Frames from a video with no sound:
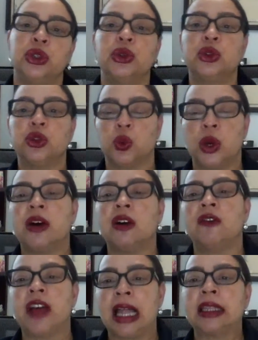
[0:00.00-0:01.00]
use
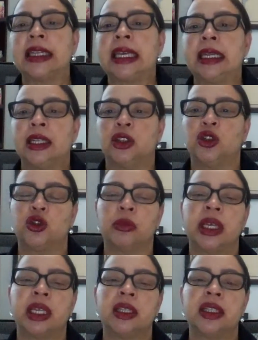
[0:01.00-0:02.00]
well-validated
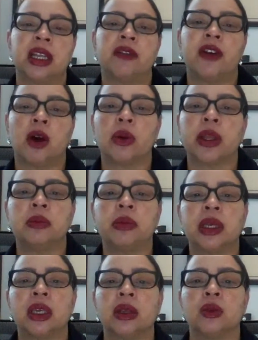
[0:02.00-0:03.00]
instruments that have already
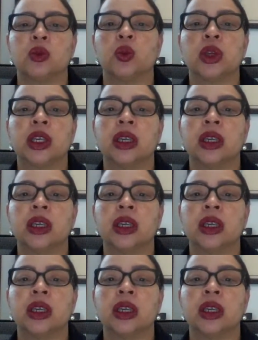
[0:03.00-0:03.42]
been